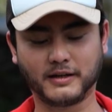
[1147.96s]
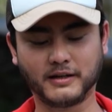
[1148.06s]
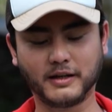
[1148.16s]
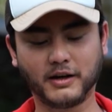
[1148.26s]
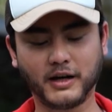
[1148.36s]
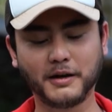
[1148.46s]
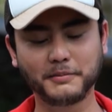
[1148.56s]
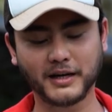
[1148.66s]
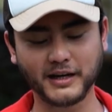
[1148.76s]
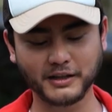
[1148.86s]
But now
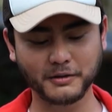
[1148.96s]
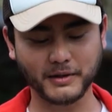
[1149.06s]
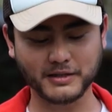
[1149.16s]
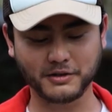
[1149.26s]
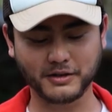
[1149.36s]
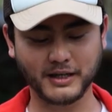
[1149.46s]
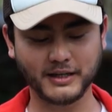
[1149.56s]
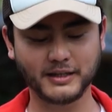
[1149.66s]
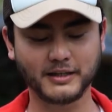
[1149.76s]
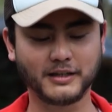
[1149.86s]
I'm trying to
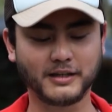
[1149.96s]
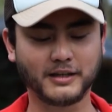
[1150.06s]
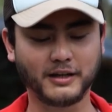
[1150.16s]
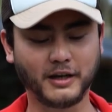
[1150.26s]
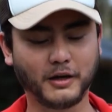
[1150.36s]
masukkan the.